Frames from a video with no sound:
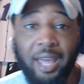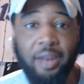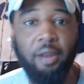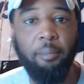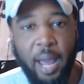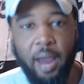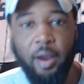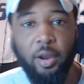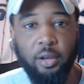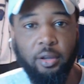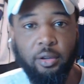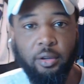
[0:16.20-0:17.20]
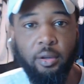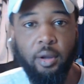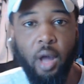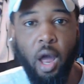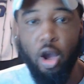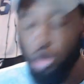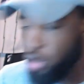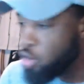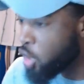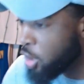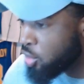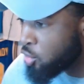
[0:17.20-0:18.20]
America, you
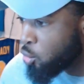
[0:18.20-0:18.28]
can do